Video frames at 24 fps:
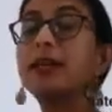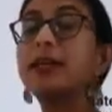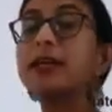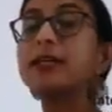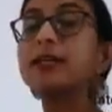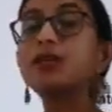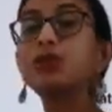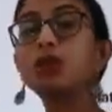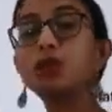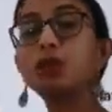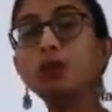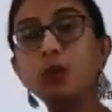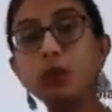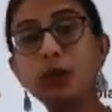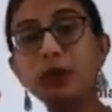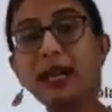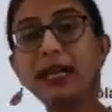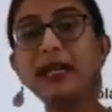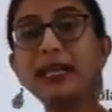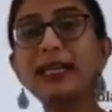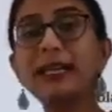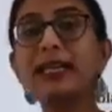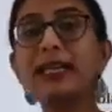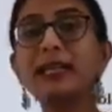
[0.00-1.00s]
So to
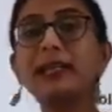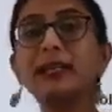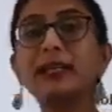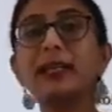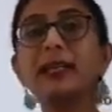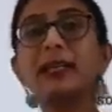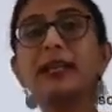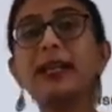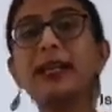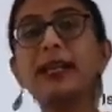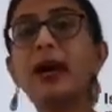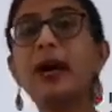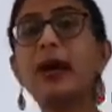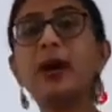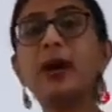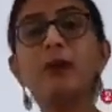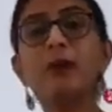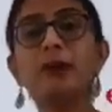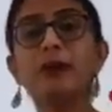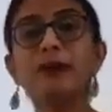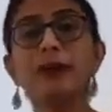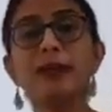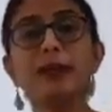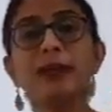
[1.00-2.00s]
cut it, like how
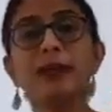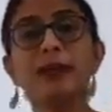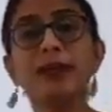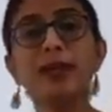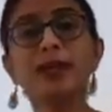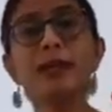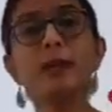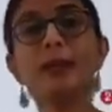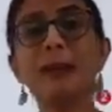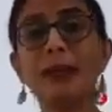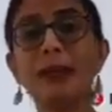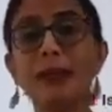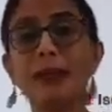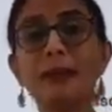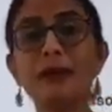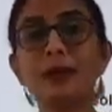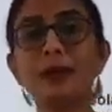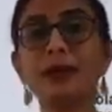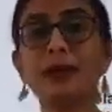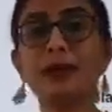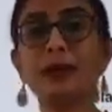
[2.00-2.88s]
if we need a paper,